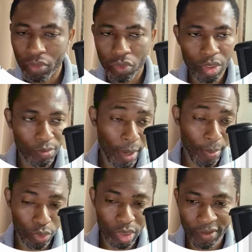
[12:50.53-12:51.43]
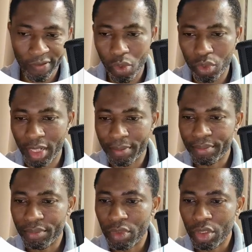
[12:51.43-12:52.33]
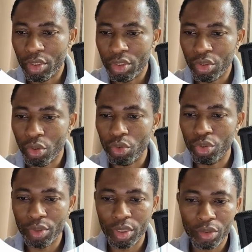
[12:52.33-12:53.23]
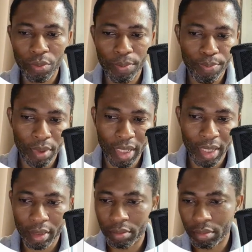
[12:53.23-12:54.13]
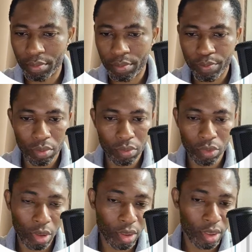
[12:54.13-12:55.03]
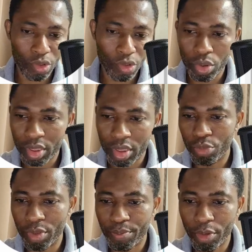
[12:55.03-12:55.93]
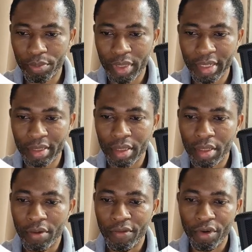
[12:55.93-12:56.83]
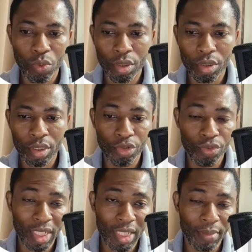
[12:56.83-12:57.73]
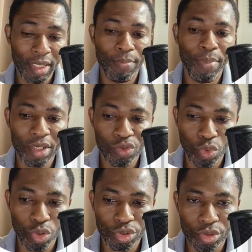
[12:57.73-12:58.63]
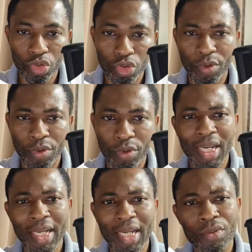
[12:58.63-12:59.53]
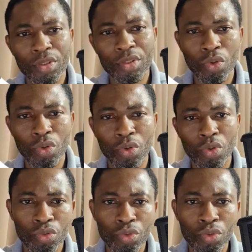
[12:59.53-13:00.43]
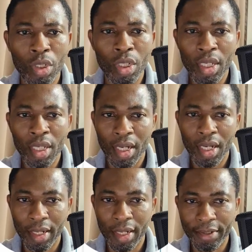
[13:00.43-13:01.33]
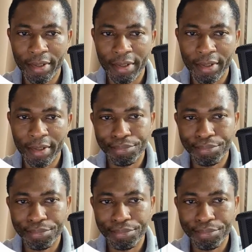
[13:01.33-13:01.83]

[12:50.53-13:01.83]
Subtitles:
which is my project folder. So you will need to run this code. You'll be prompted for a username and a password. So before that, you need to um,